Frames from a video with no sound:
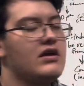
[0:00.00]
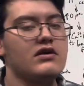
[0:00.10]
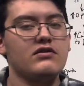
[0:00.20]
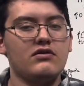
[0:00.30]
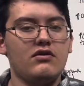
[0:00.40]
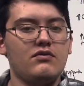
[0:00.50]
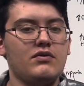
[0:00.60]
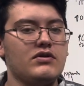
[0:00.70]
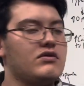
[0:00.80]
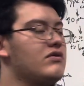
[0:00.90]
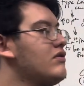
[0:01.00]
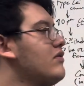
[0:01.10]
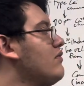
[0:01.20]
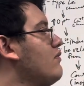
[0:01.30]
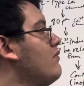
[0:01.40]
So
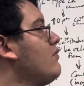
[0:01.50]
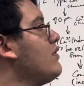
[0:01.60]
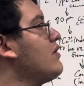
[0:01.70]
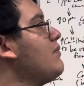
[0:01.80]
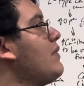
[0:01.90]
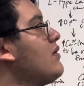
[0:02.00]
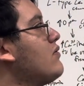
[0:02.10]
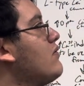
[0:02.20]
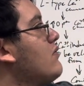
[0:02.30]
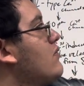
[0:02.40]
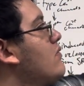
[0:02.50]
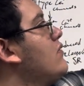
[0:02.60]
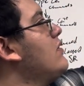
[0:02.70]
when they're bound to